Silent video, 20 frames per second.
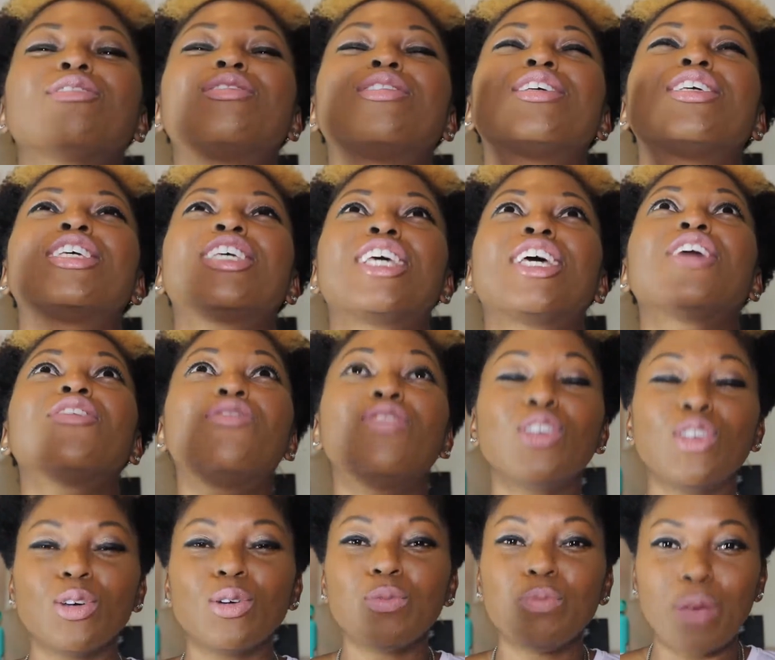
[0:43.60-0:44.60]
to give
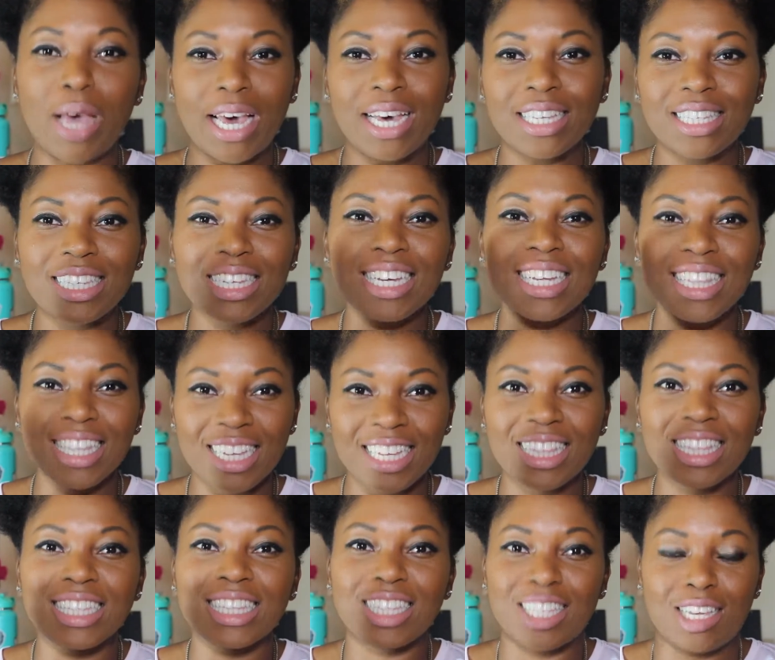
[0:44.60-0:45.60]
you basically
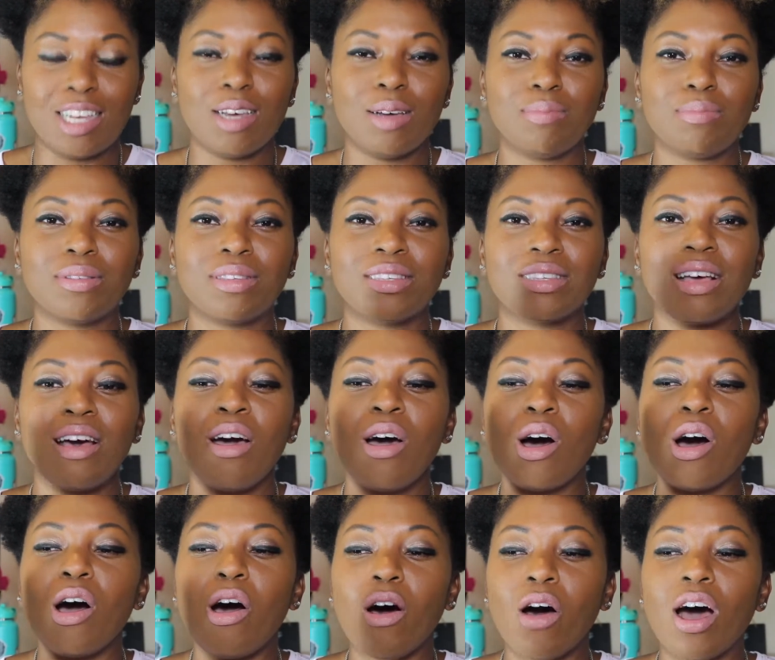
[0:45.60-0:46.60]
the tips
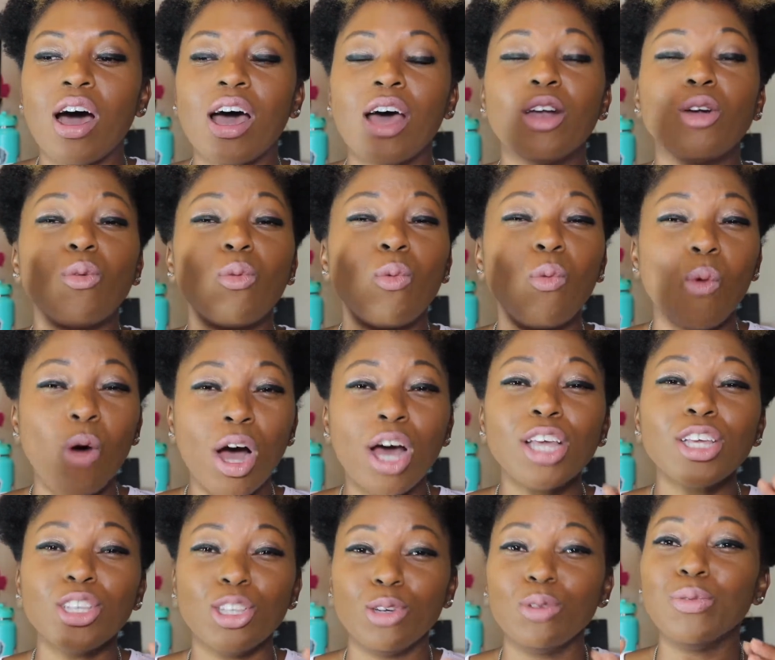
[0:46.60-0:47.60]
on
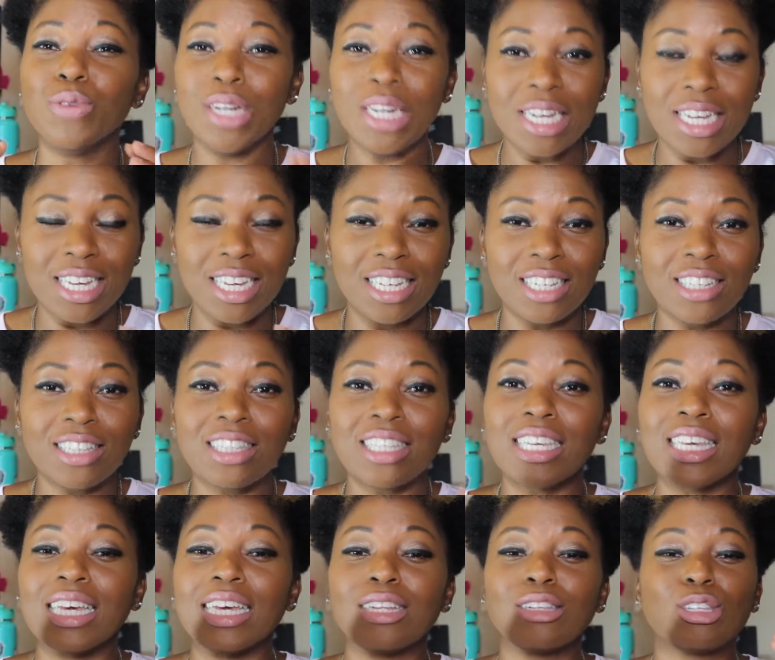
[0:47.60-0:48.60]
what you need
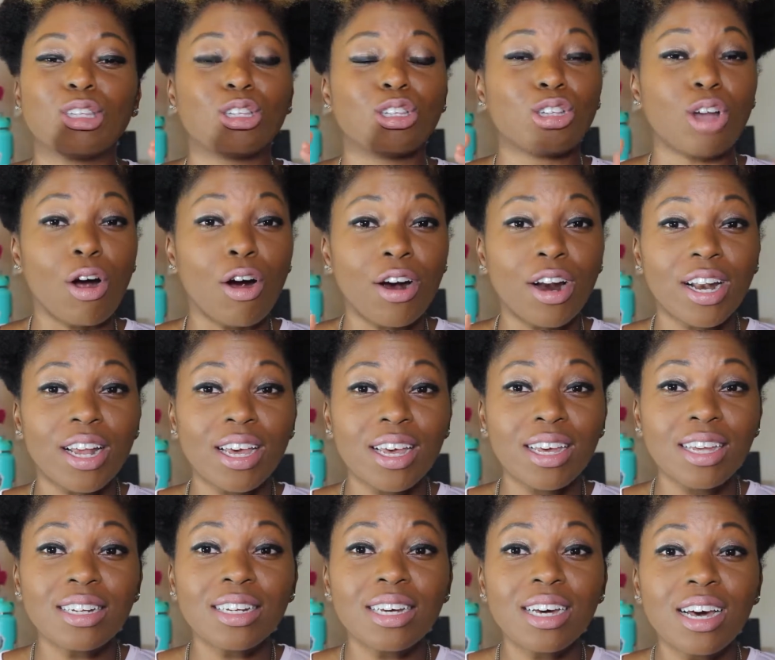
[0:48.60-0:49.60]
to get
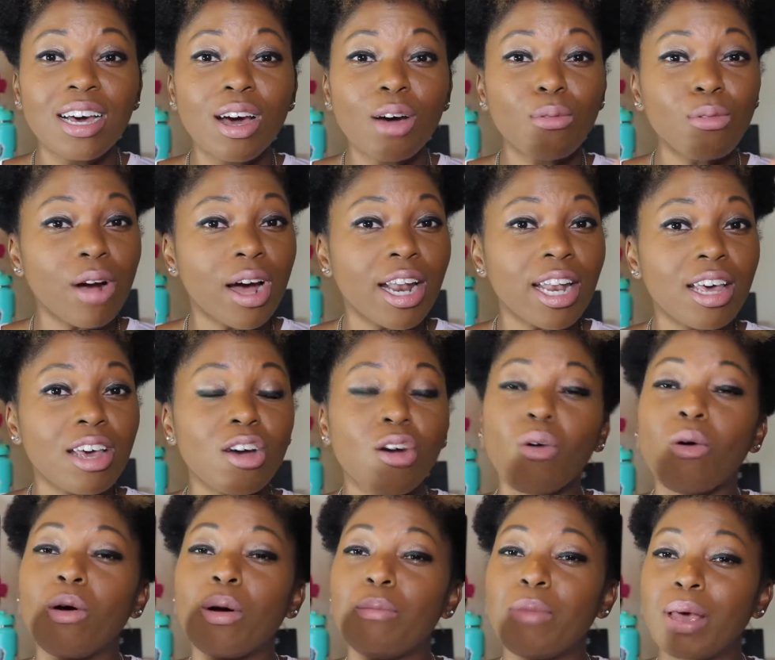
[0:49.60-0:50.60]
started running,
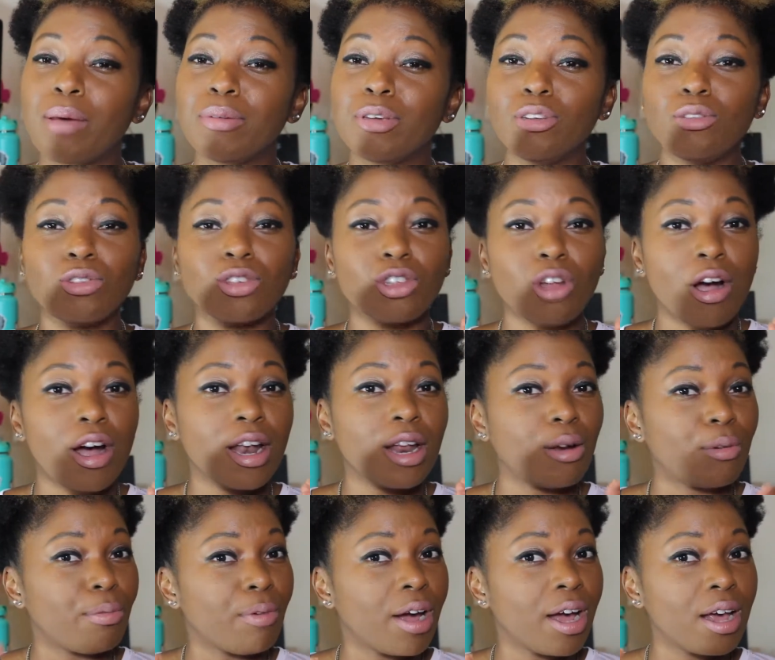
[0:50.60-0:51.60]
or maybe you
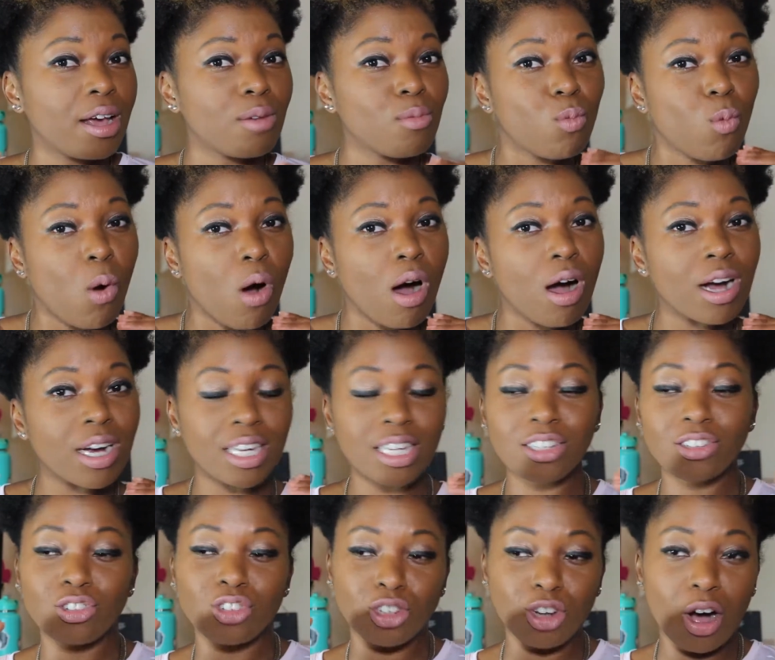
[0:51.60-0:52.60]
started running,
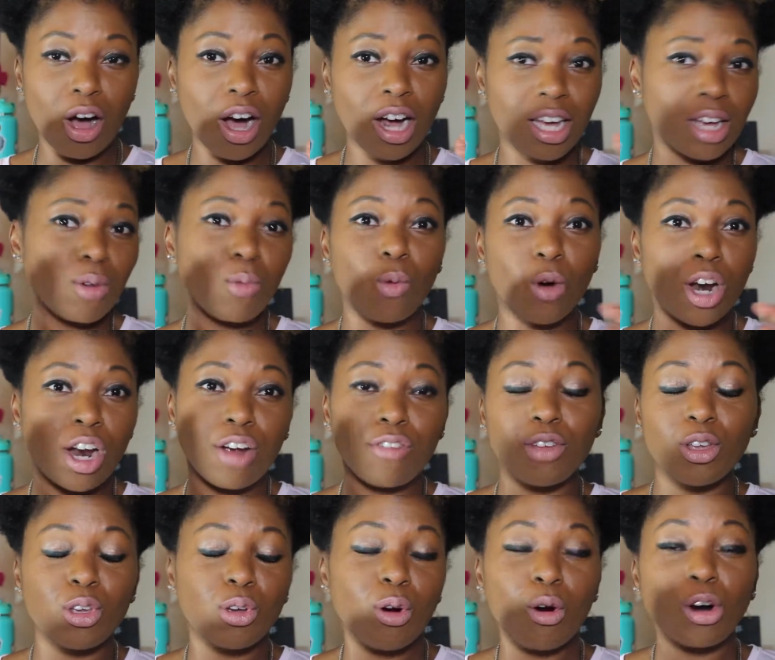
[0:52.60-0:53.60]
walking, jogging,
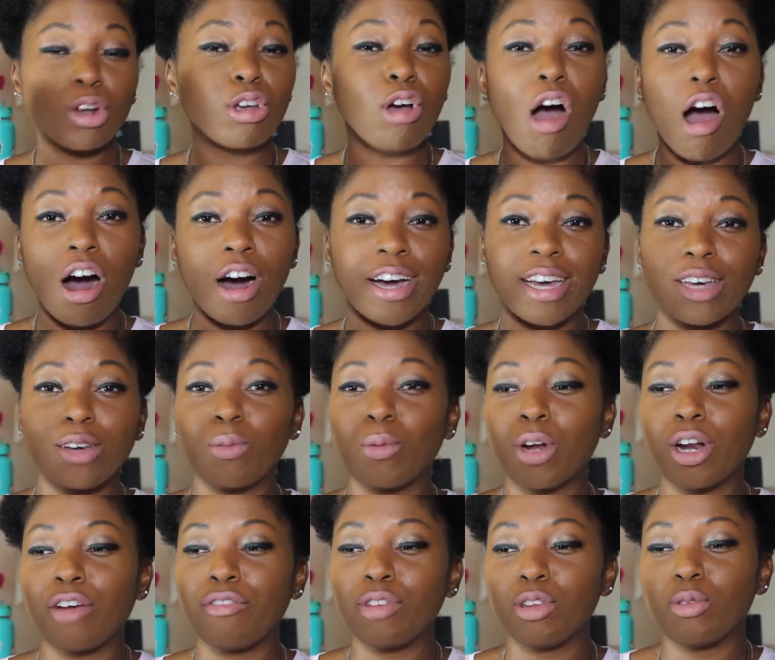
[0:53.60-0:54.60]
whatever, or jogging,
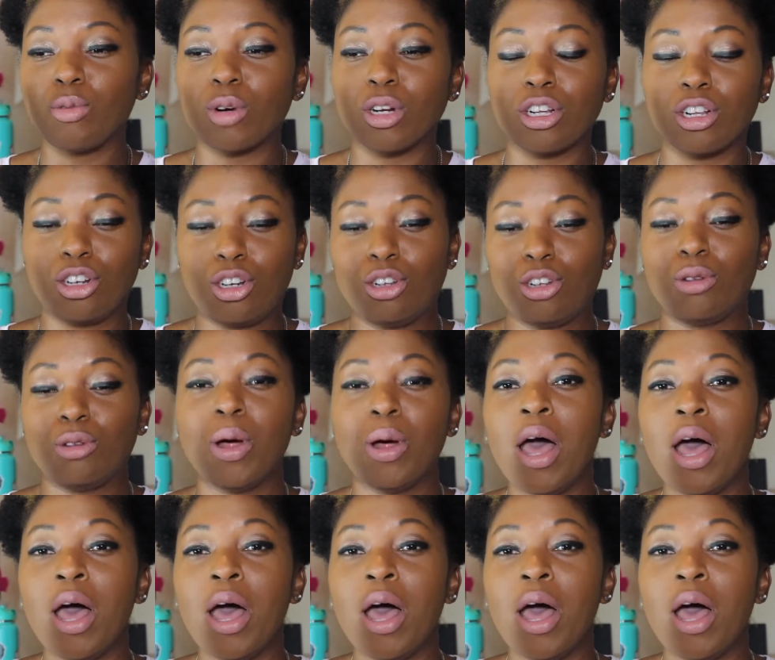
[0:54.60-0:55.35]
whatever you want to do,